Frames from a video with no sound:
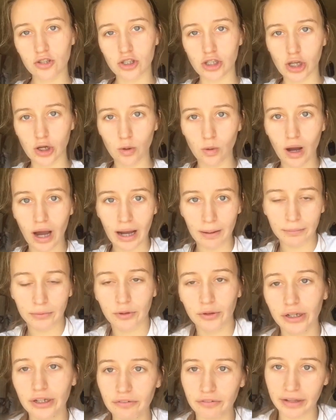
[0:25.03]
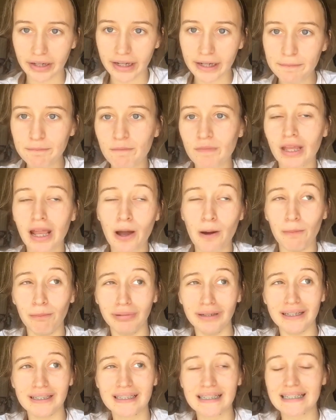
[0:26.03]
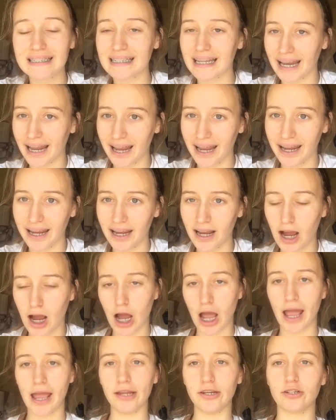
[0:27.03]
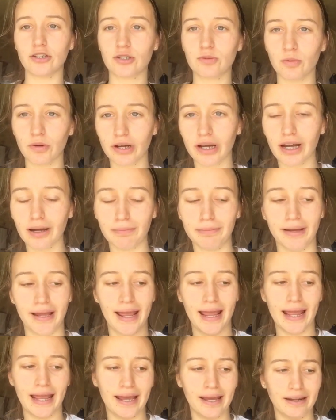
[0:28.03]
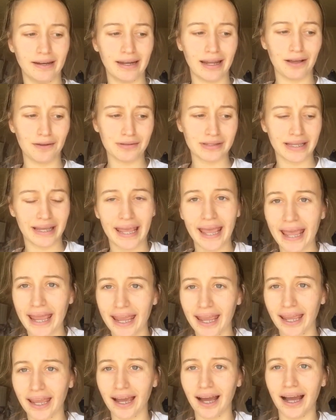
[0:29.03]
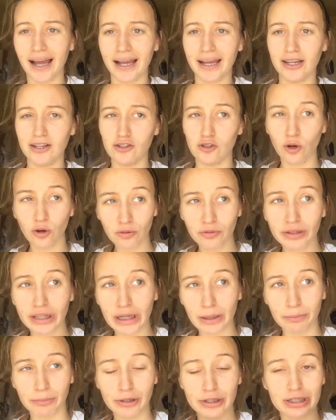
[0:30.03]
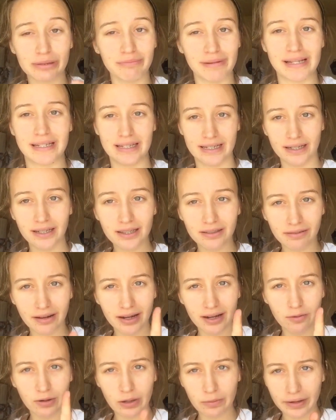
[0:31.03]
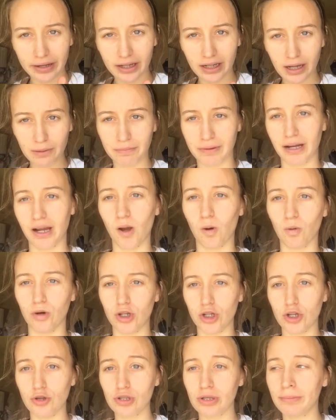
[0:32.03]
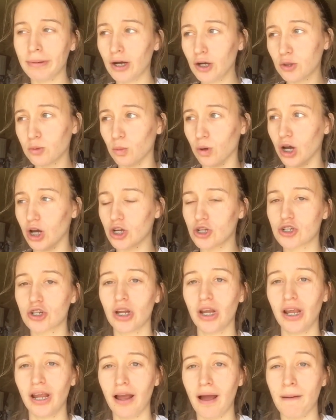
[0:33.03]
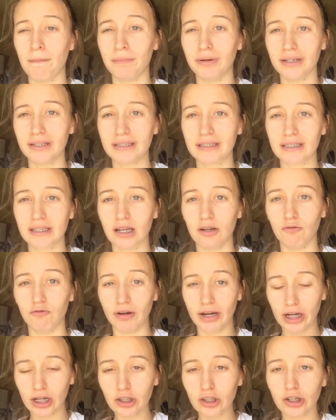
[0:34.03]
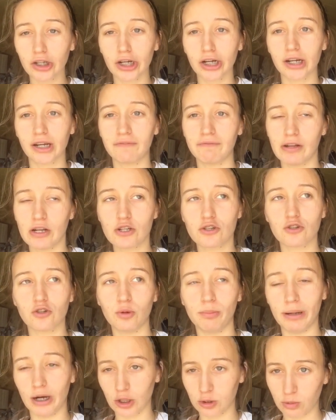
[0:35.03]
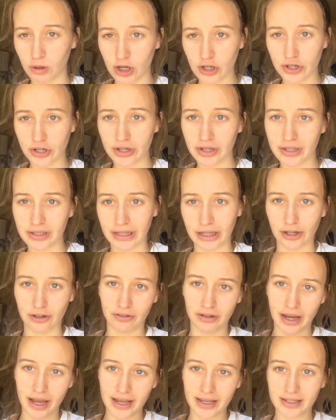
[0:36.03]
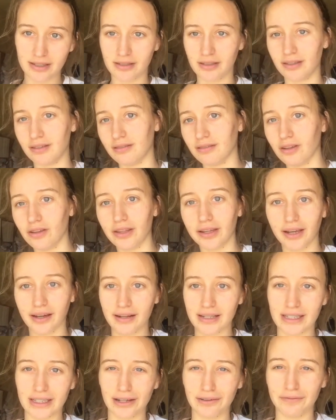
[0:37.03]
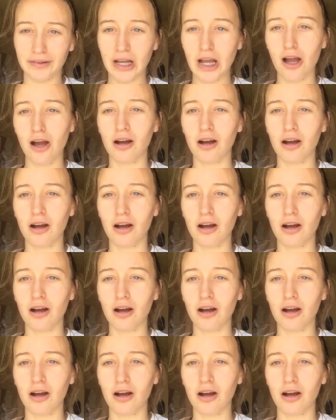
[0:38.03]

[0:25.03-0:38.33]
so I'm gonna go get ready. But today I just woke up and I was like, hey, I don't feel like brushing my teeth right when I wake up. I want to use a mouthwash. But regular conventional mouthwashes like Crest and all that kind of stuff